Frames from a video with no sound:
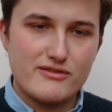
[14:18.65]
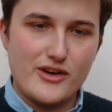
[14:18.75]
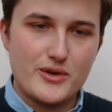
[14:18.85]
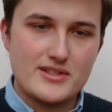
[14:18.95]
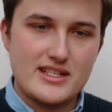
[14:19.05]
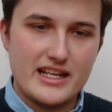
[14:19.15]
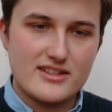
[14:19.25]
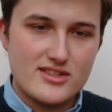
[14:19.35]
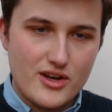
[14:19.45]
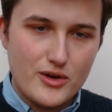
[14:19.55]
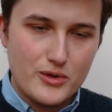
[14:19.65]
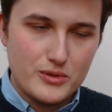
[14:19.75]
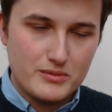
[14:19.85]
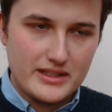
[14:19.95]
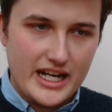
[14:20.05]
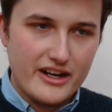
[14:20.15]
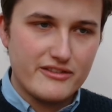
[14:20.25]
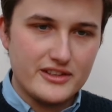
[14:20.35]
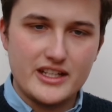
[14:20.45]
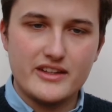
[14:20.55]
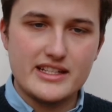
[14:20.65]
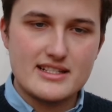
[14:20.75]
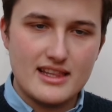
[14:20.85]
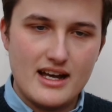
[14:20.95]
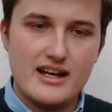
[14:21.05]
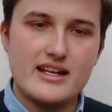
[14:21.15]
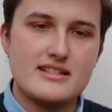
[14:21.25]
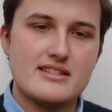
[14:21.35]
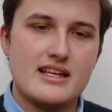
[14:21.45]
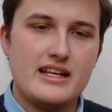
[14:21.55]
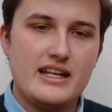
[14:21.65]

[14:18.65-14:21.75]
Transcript: focusing so carefully on these lines